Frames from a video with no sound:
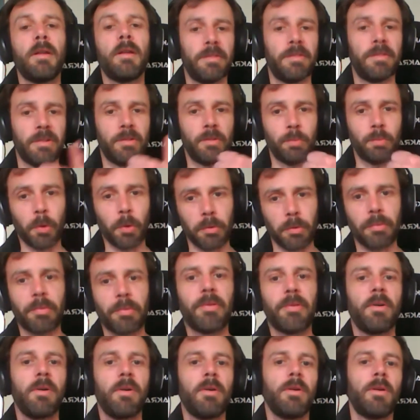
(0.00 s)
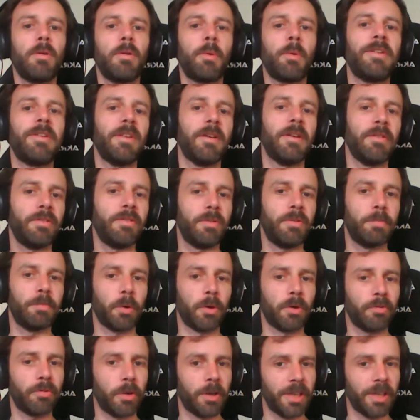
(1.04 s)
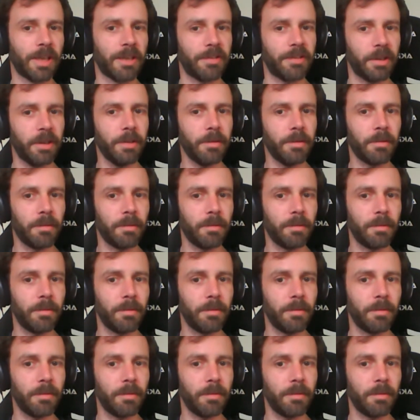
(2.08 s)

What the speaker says: Is it worth writing support for legacy?